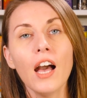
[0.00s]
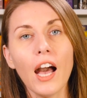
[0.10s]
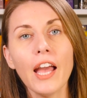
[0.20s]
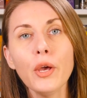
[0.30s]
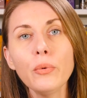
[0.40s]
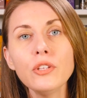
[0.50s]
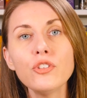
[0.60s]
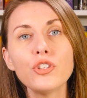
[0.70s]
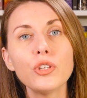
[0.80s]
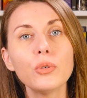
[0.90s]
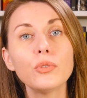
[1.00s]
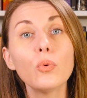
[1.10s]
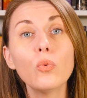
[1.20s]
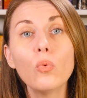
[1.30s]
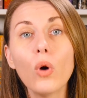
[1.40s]
I always choose
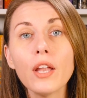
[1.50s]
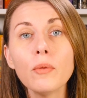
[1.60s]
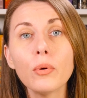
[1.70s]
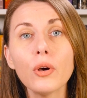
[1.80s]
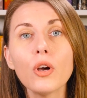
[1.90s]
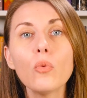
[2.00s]
one book